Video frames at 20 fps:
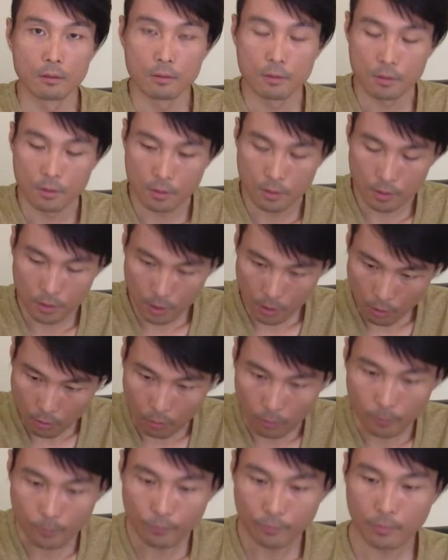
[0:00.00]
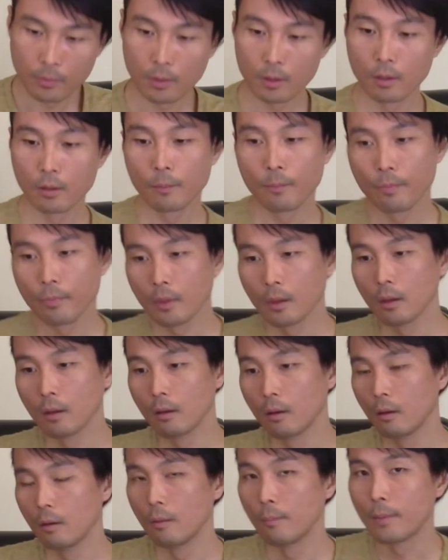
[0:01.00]
So
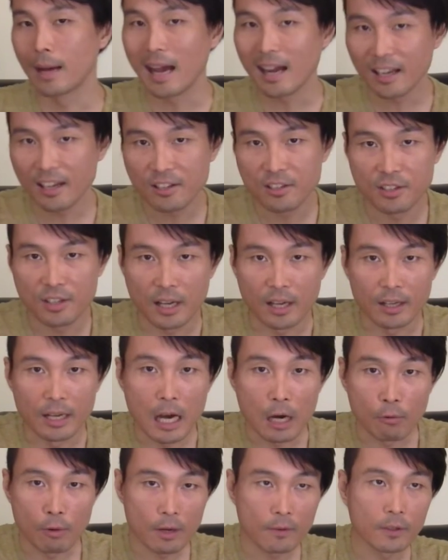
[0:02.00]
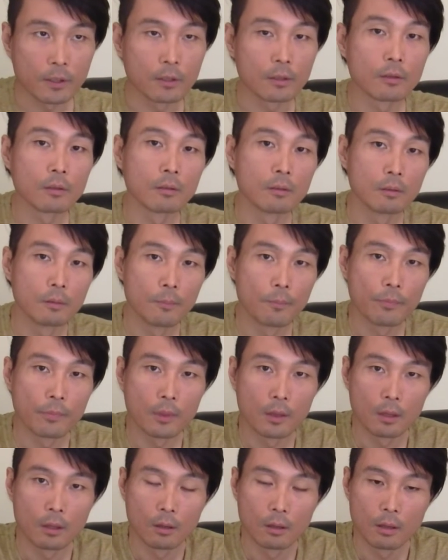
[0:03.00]
Pakistan, however,
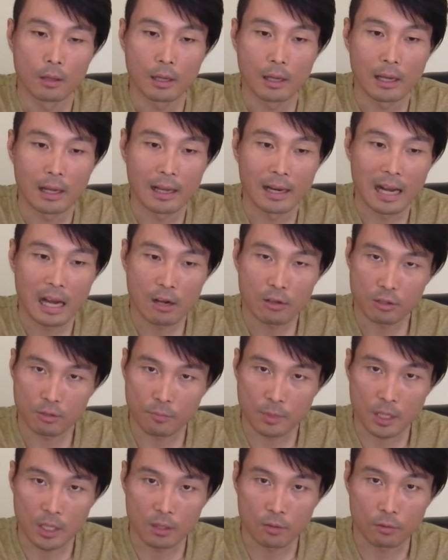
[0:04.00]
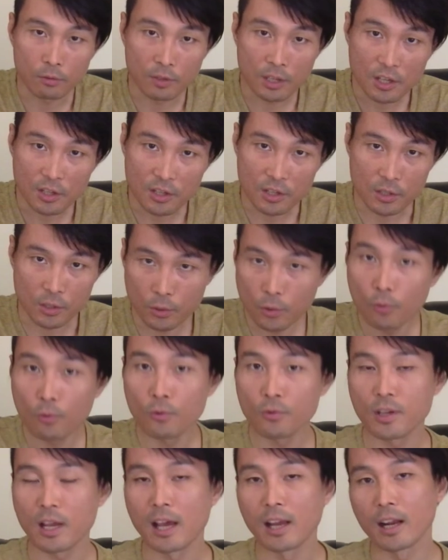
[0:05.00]
allows me to teach in
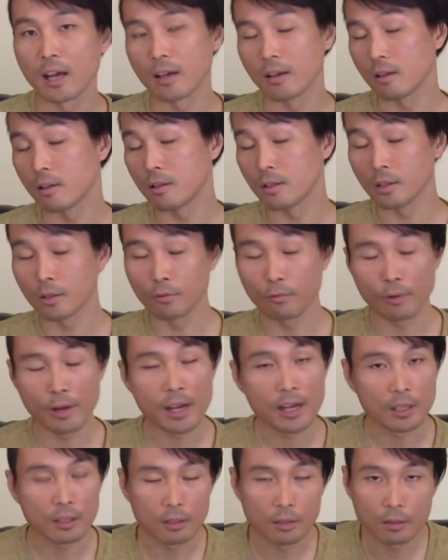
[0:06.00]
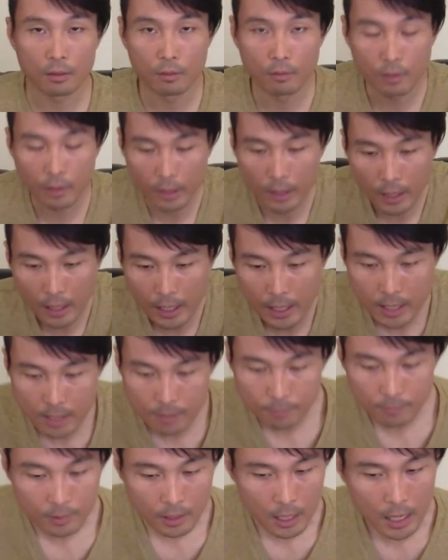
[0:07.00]
schools, and it's great. I
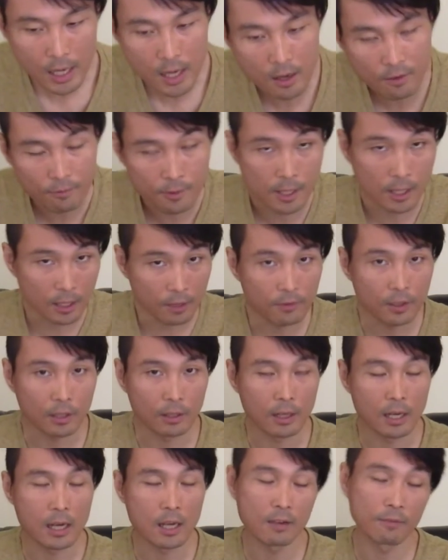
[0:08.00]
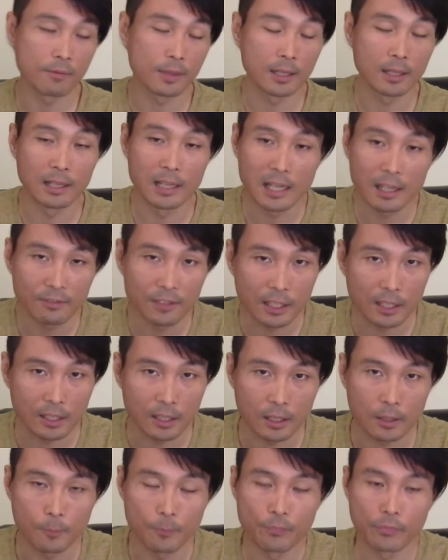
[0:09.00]
have been loving
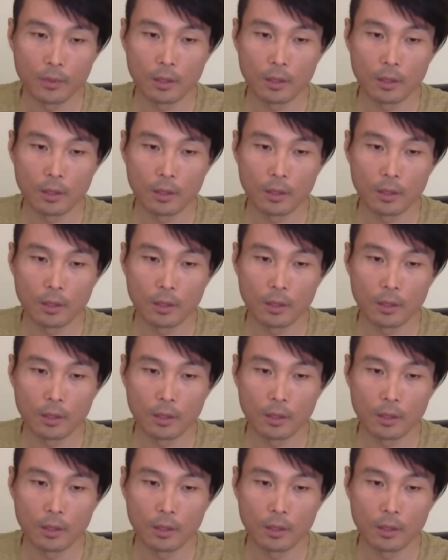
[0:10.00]
it.